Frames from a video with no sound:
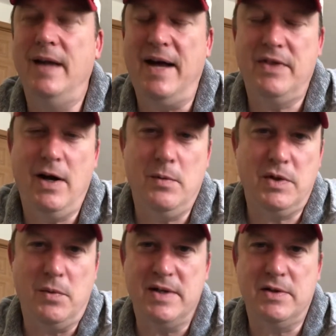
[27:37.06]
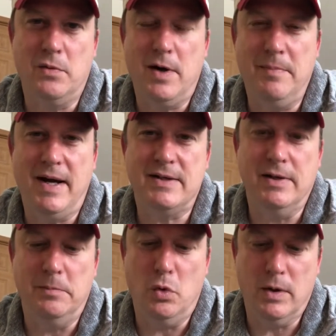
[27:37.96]
there with the rest of the running backs
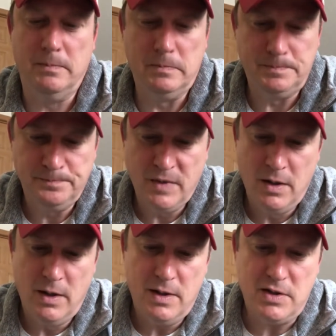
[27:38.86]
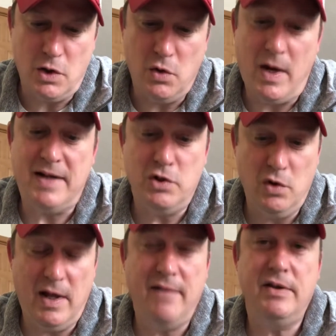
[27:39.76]
on the board. So at
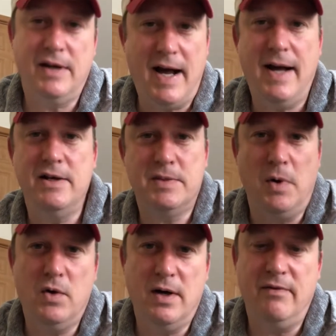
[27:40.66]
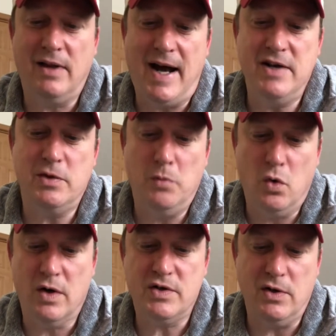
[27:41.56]
211, the guy I just spoke of, Elijah
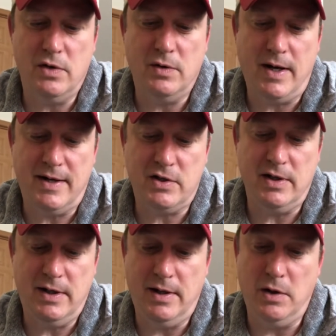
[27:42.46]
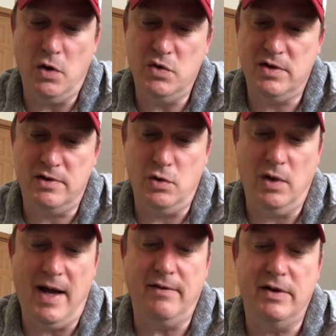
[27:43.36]
Moore. So actually he goes
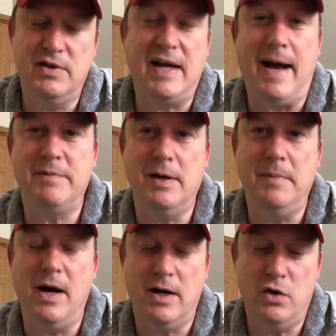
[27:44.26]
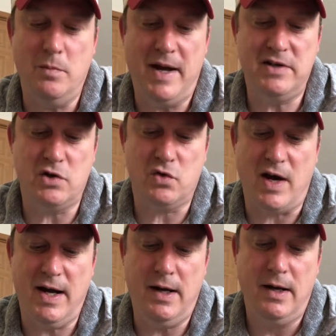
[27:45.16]
211 to Captain America, who makes a
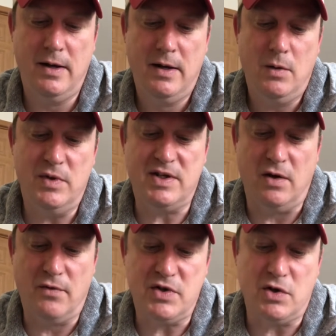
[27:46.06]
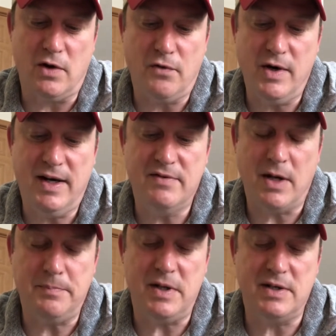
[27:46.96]
trade with Silver Surfer. He gives
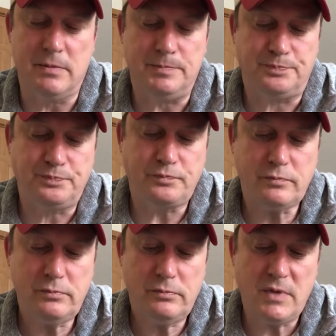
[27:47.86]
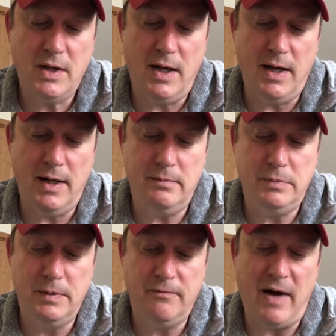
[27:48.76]
up his
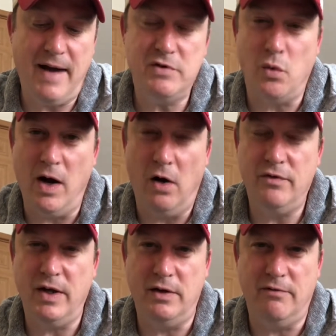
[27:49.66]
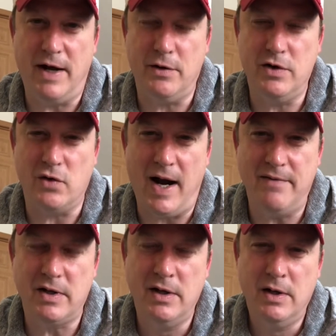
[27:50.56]
512 in the veteran
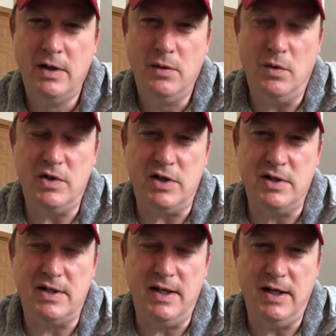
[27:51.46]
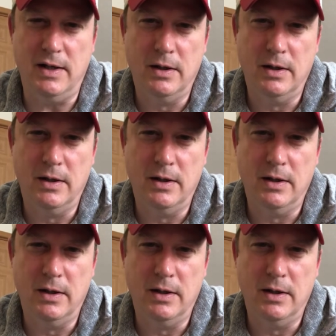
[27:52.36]
draft, which is the